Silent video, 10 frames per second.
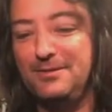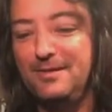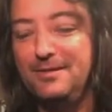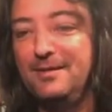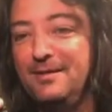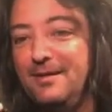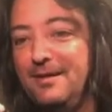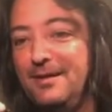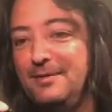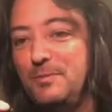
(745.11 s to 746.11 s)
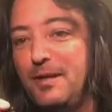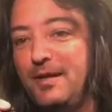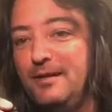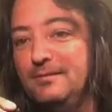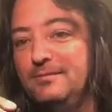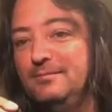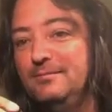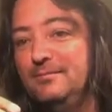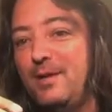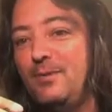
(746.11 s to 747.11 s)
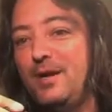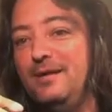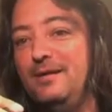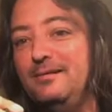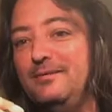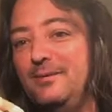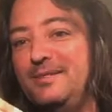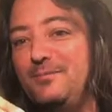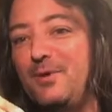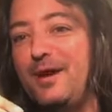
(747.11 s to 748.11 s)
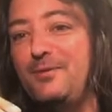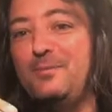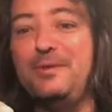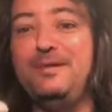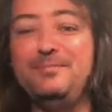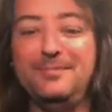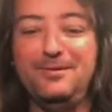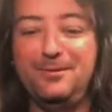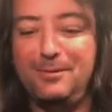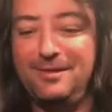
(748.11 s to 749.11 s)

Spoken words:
So it's my way to always have Brian with me.